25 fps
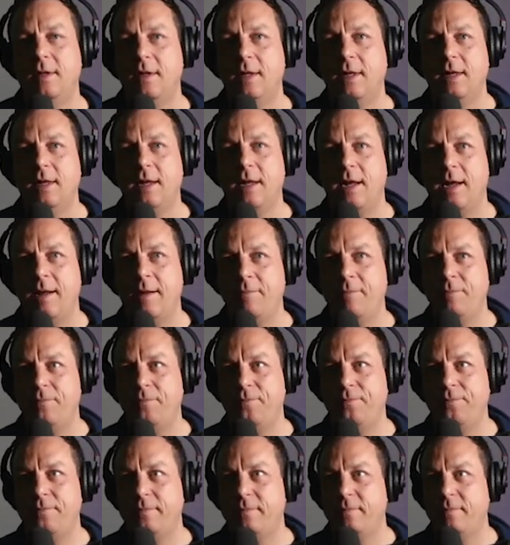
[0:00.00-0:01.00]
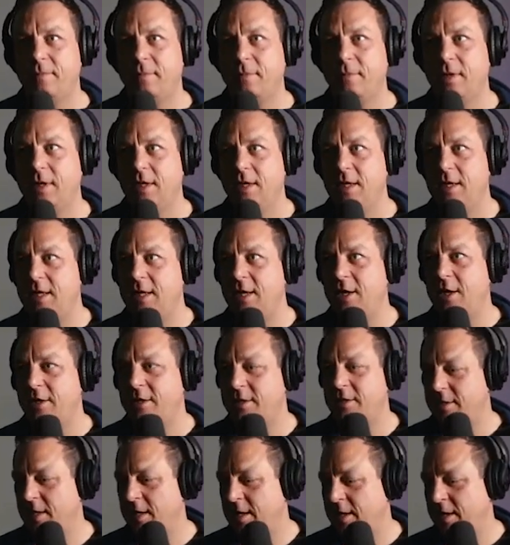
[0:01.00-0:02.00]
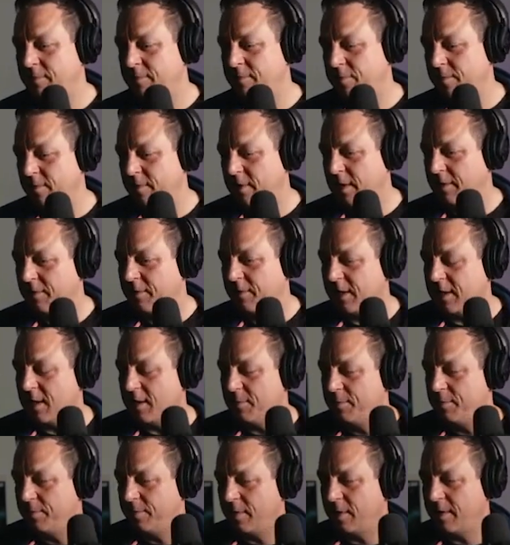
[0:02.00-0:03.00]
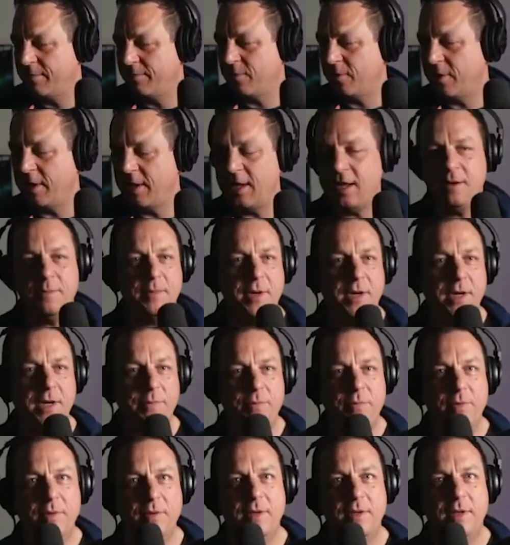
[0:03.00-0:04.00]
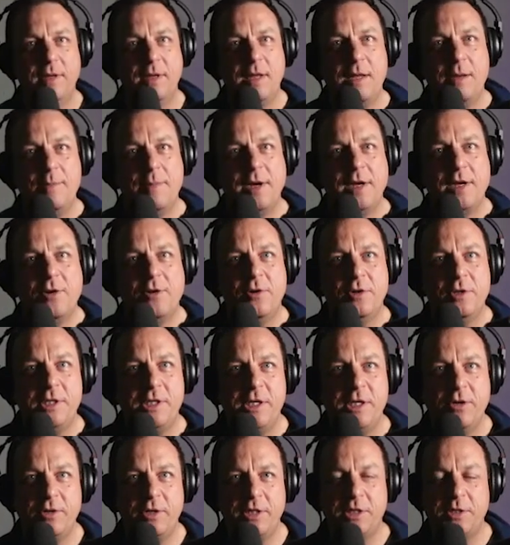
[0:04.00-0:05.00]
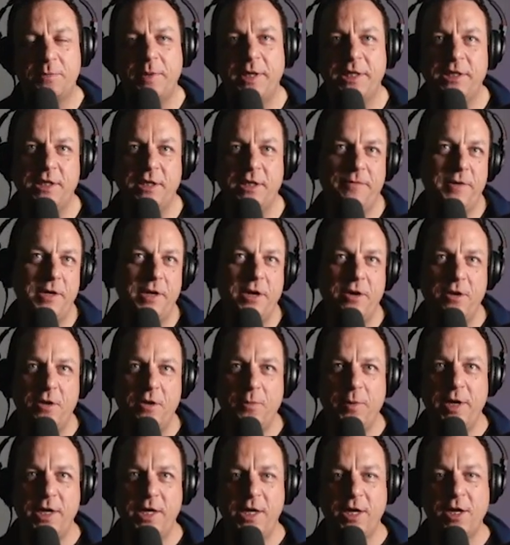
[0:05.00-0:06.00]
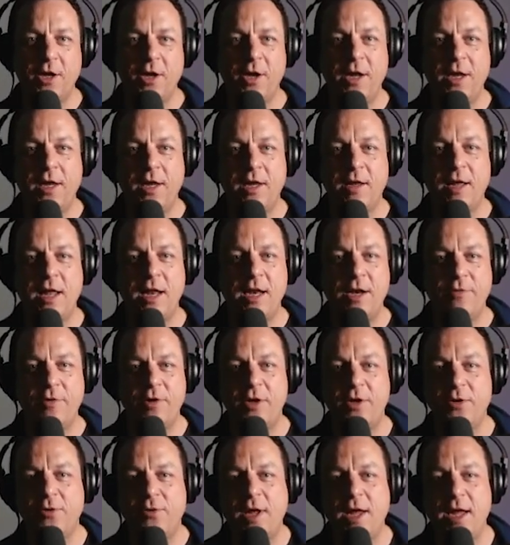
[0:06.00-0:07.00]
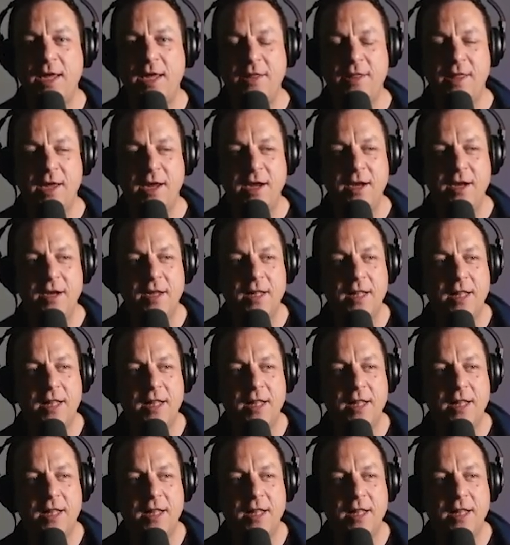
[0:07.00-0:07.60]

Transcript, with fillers: You know, I think I've got it in my course, the old expression, if you don't know where you're going, any road will get you there.